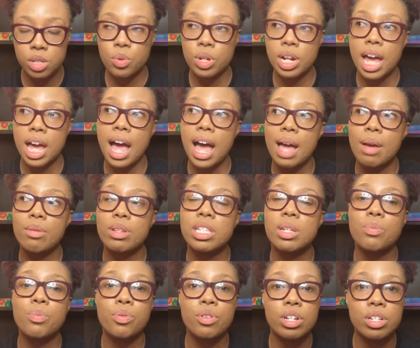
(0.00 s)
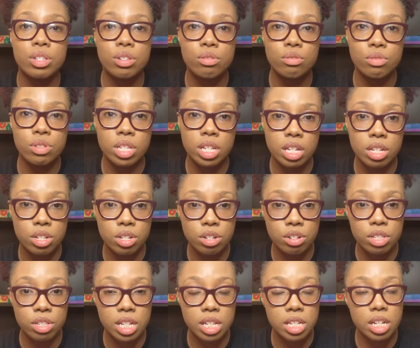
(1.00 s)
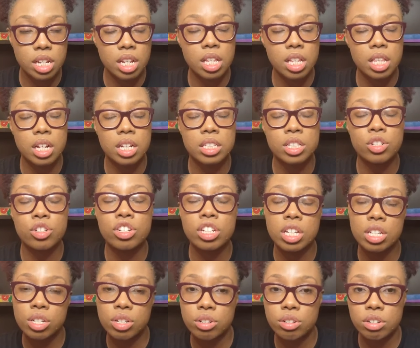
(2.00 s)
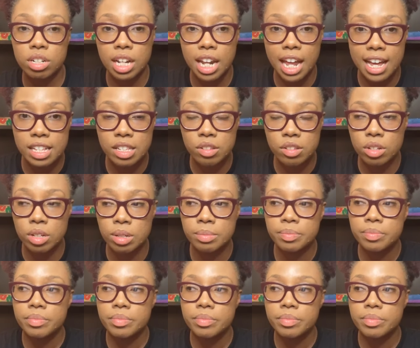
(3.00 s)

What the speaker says: When I was a preschool teacher teaching in a traditional classroom,